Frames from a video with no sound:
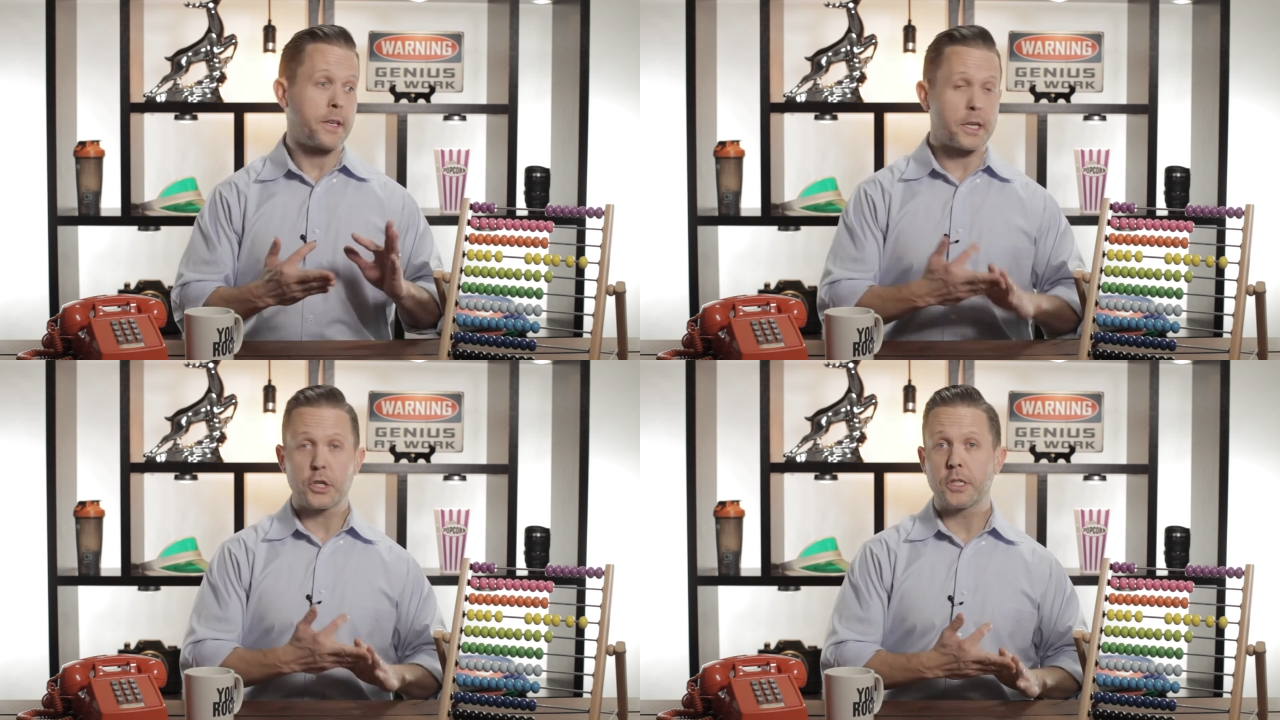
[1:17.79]

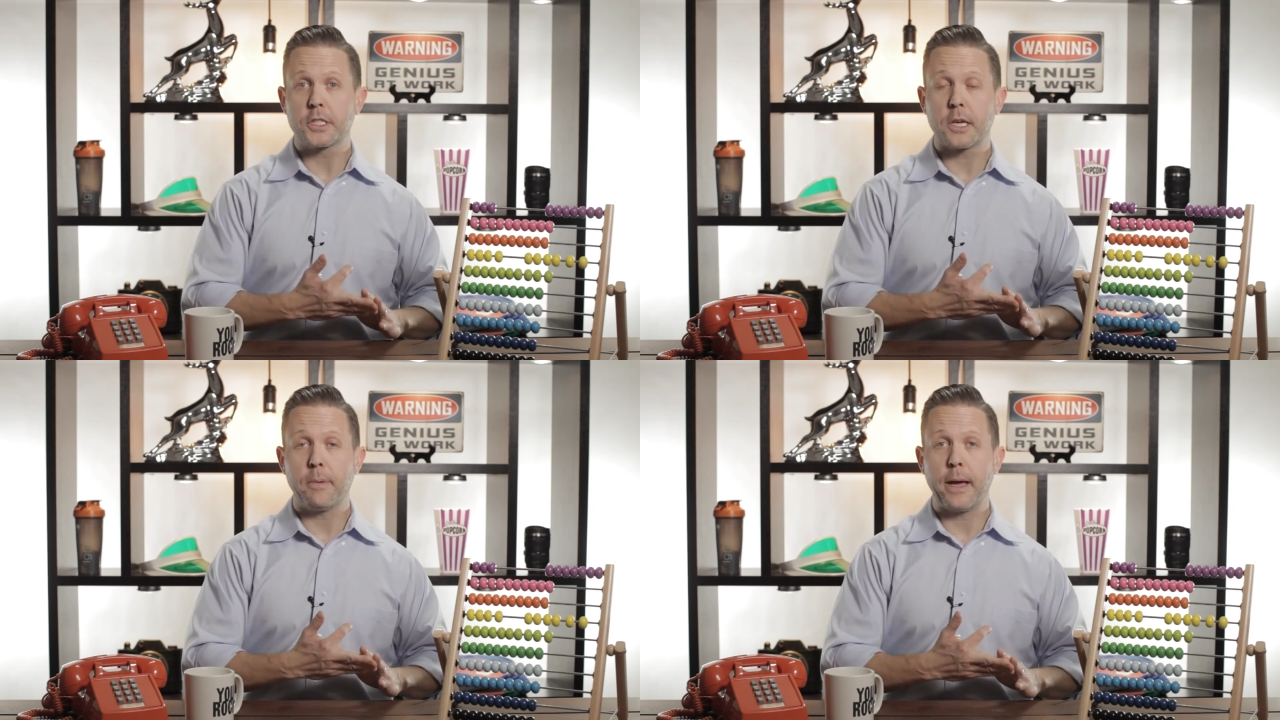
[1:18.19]

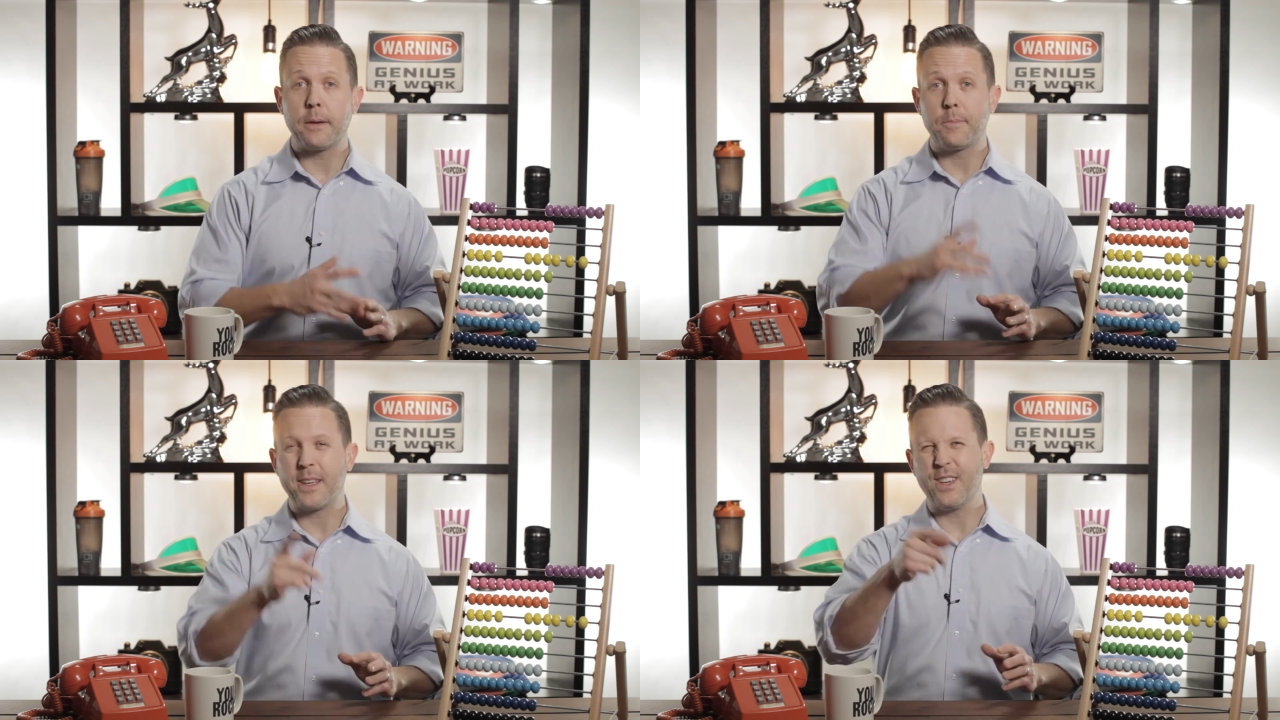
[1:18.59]
technicians get
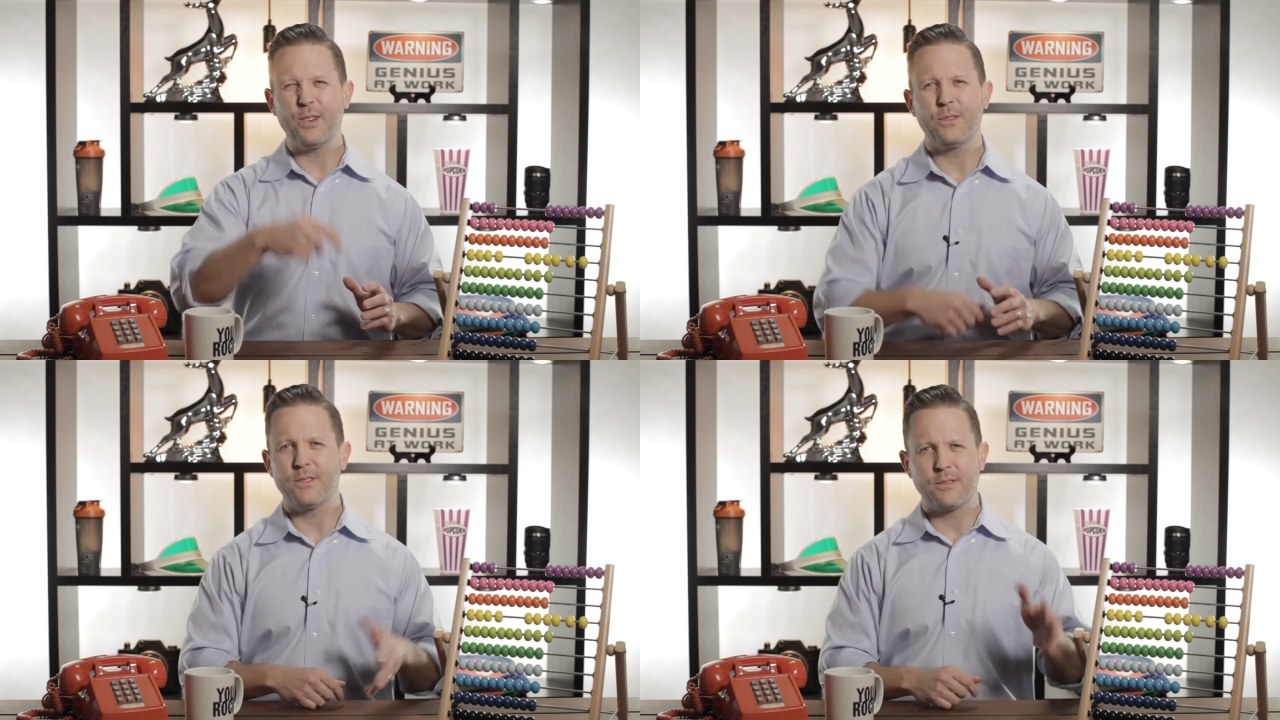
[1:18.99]
paid, but
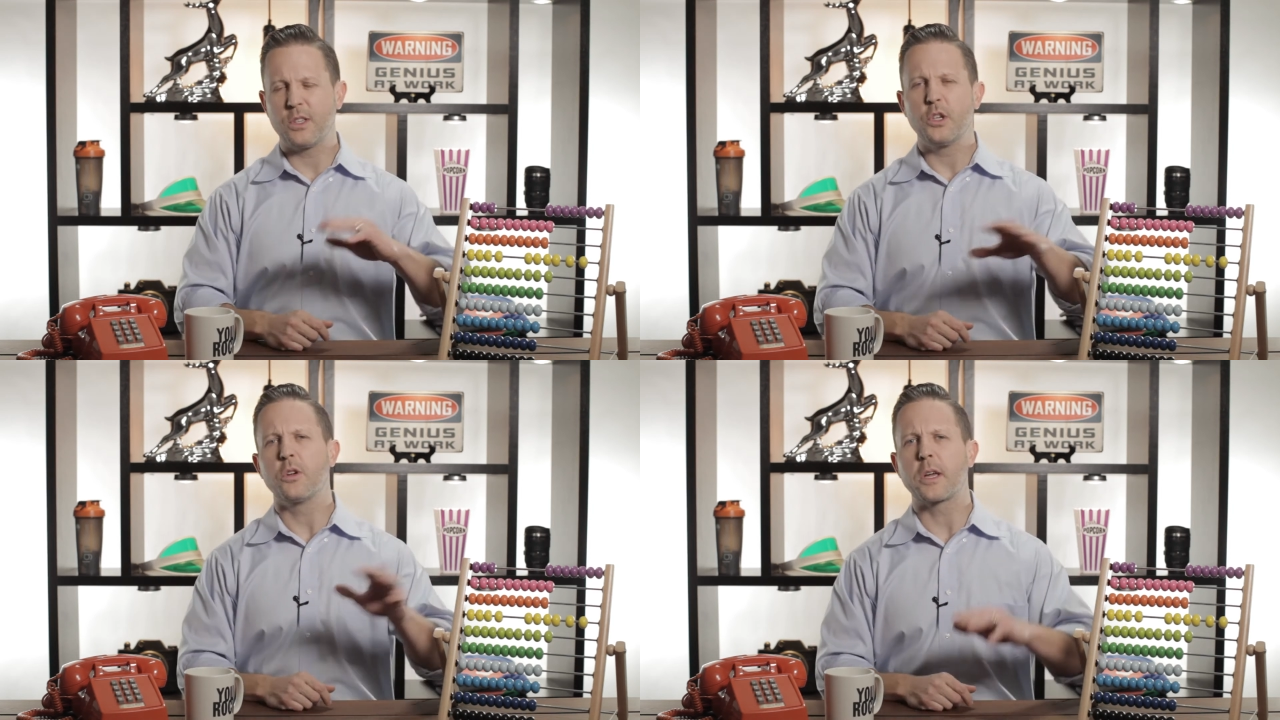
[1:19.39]
you
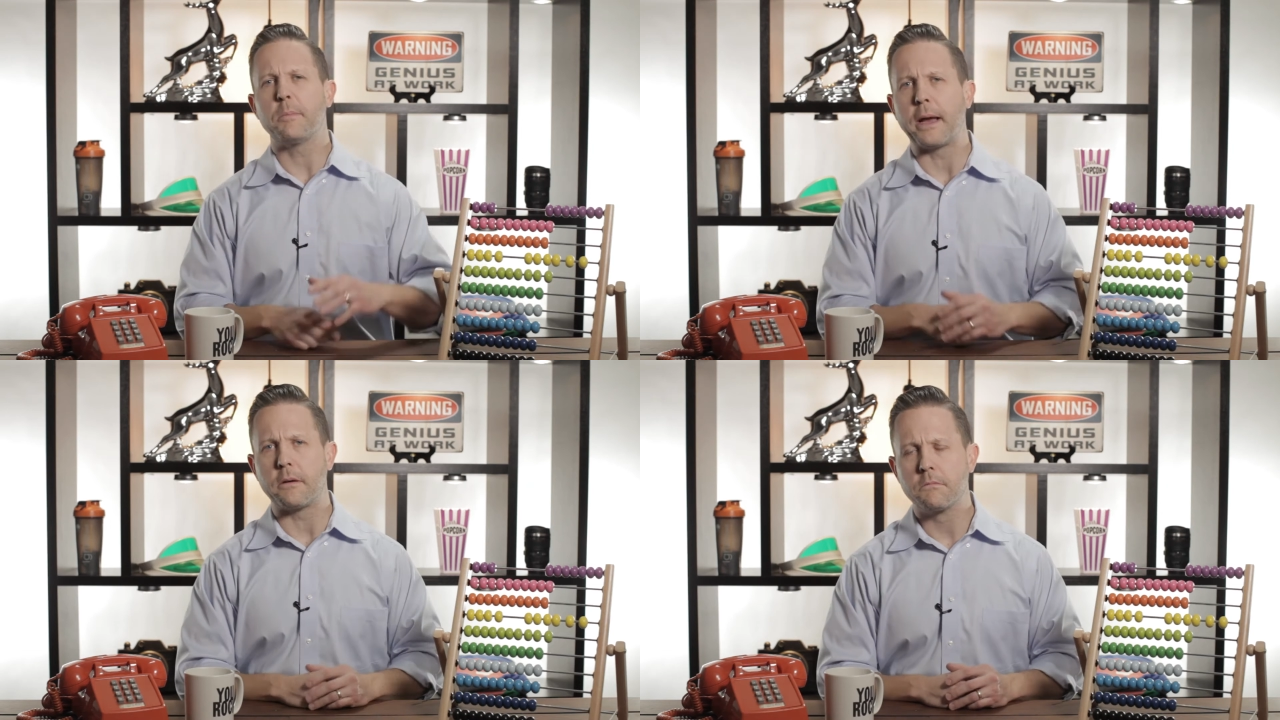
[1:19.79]
don't get paid.